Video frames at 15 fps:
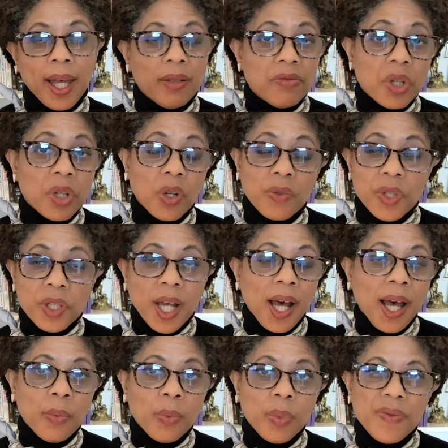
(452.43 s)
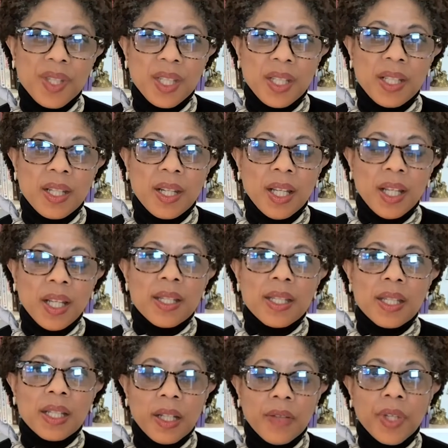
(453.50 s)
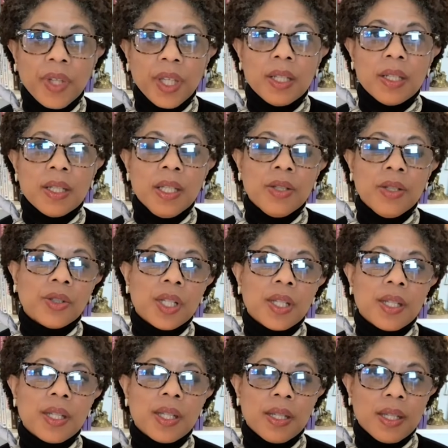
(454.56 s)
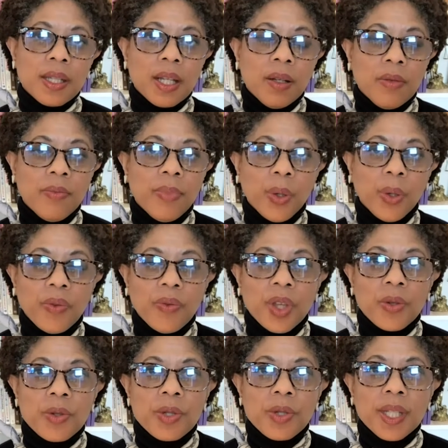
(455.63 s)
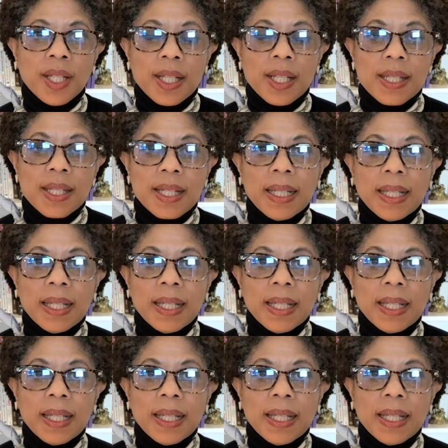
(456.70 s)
And over time, we've seen significant decreases in both of those cities.